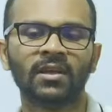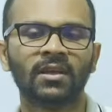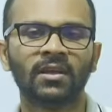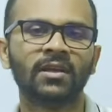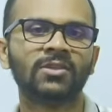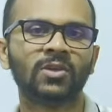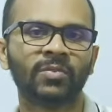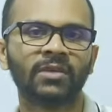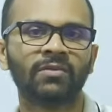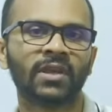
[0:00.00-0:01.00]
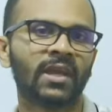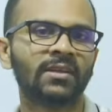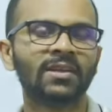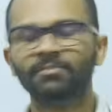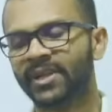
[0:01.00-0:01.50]
topic we had
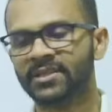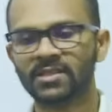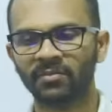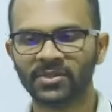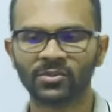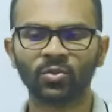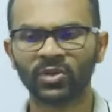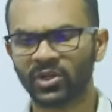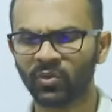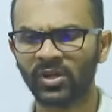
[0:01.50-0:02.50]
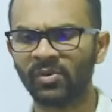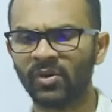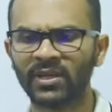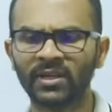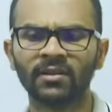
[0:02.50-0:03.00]
complex numbers. No need to worry about it
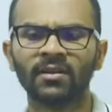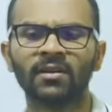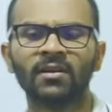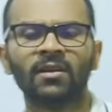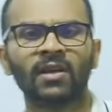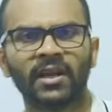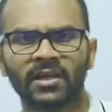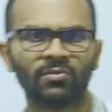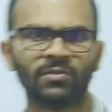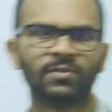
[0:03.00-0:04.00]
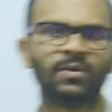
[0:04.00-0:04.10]
right now, right?